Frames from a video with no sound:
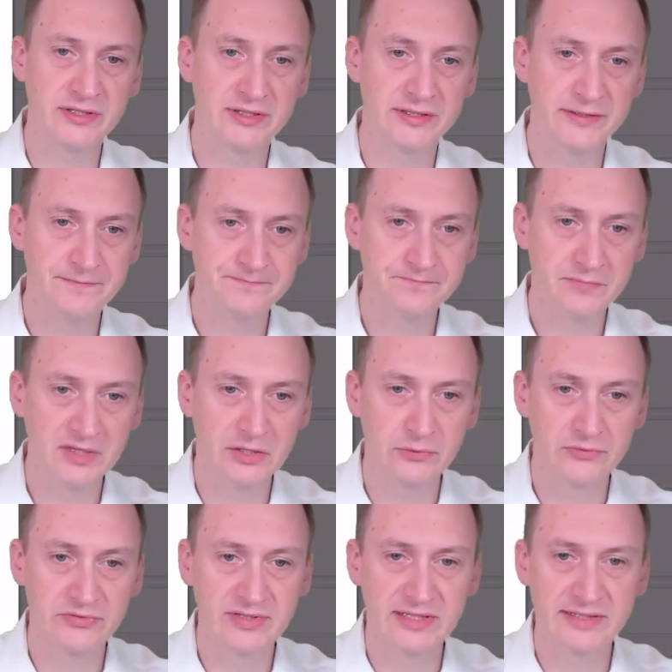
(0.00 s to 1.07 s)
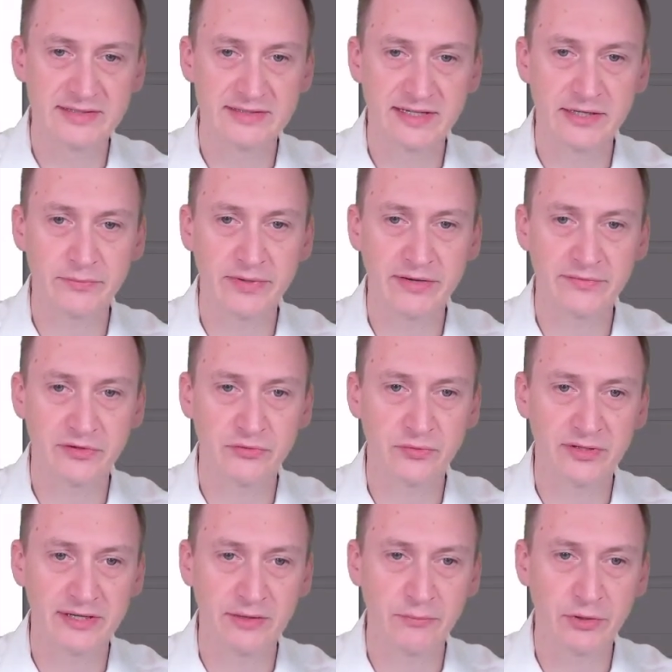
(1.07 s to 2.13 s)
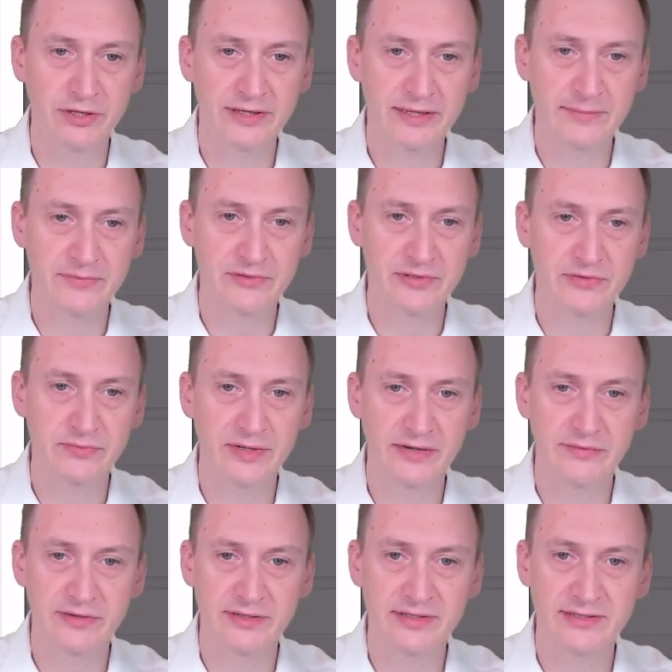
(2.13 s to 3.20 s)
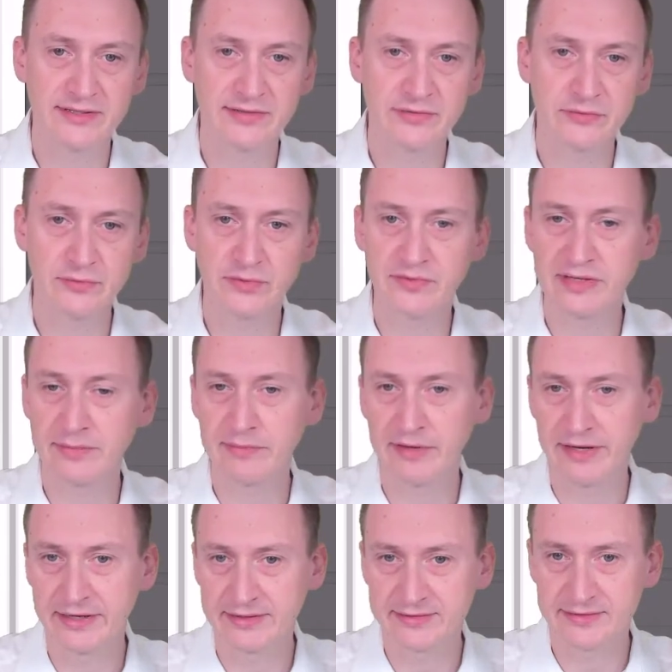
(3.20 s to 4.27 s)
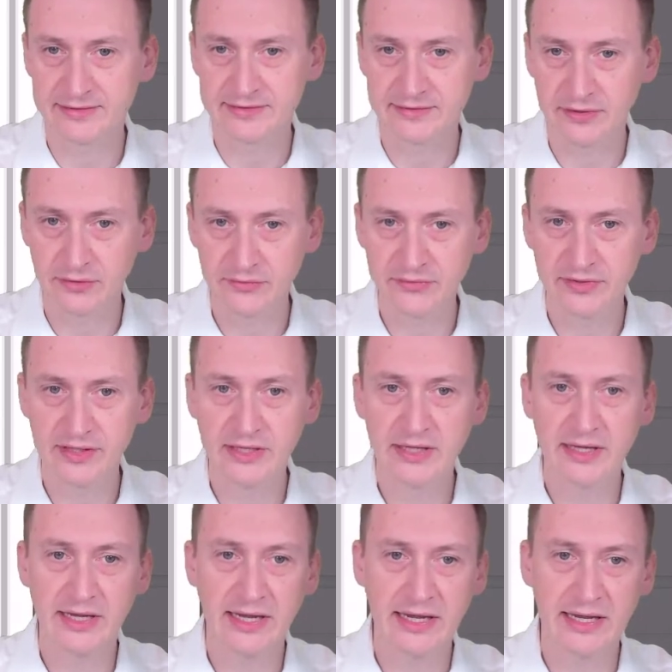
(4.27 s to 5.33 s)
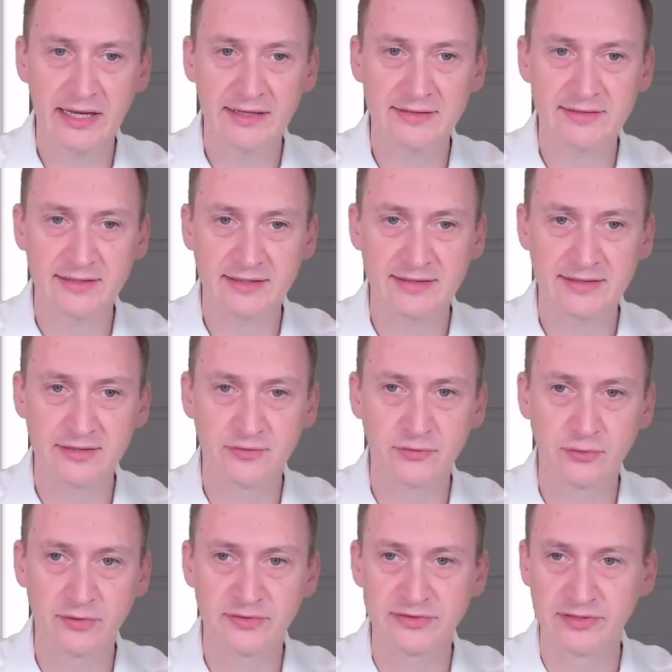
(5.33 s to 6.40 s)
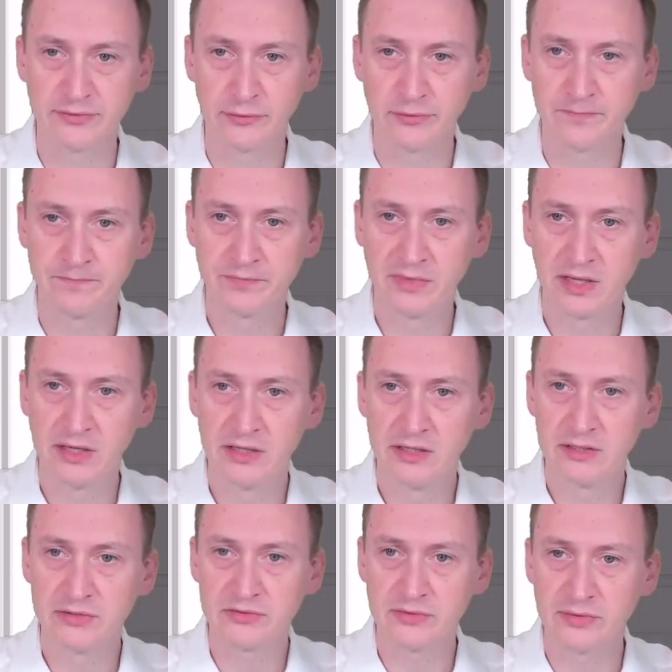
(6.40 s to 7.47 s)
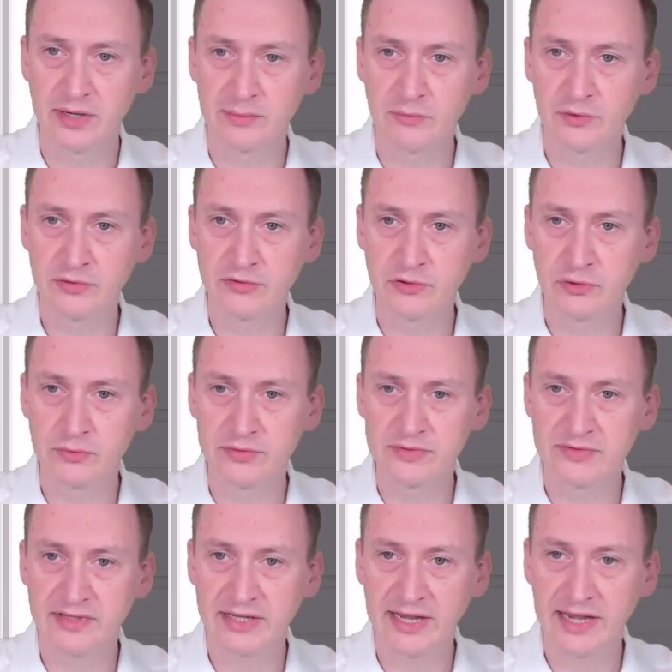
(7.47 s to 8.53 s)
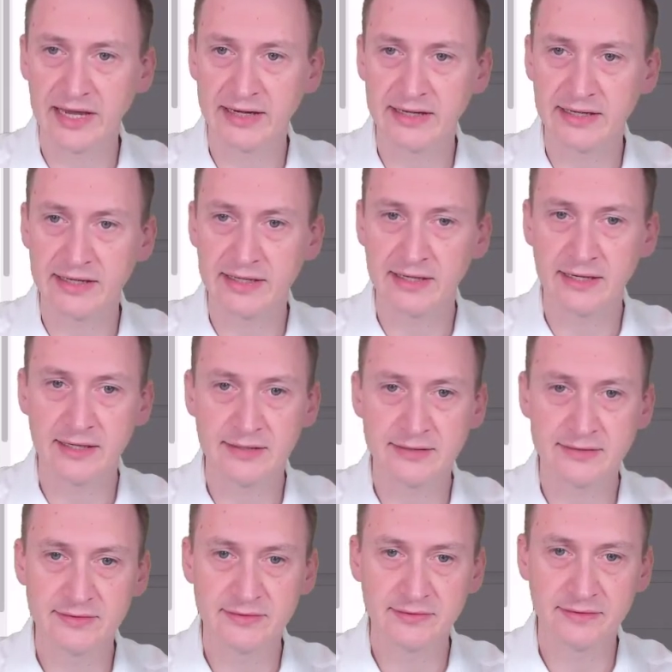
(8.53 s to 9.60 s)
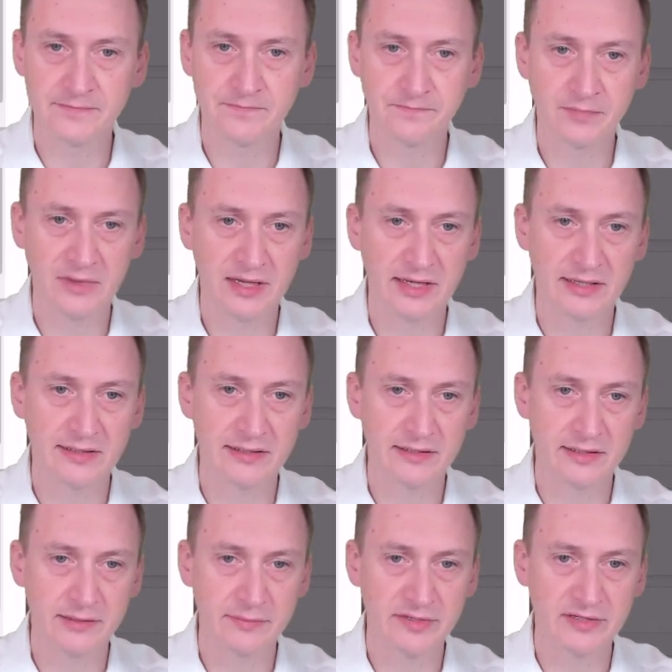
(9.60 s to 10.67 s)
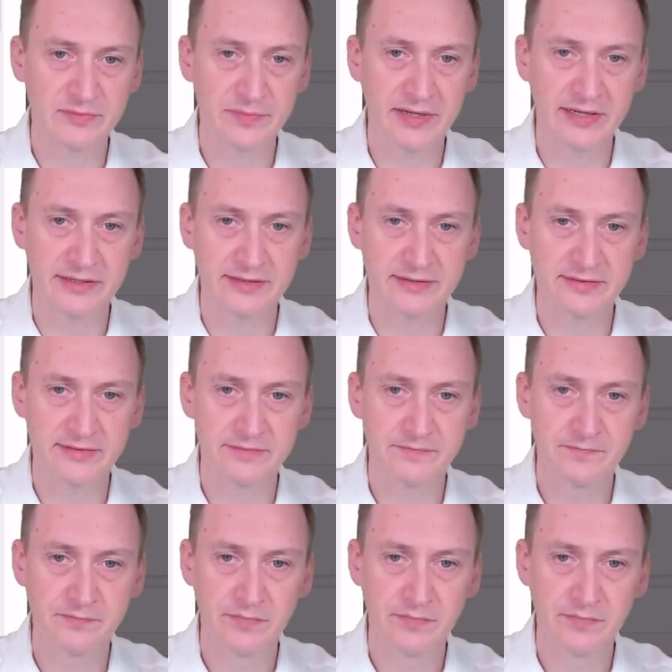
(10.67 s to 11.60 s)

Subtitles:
here, you'll see inside we have the 3 network adapters, we have the disk with the appliance itself, and SCSI controller 0. So I'm going to go and say add a hard disk, and let me expand this.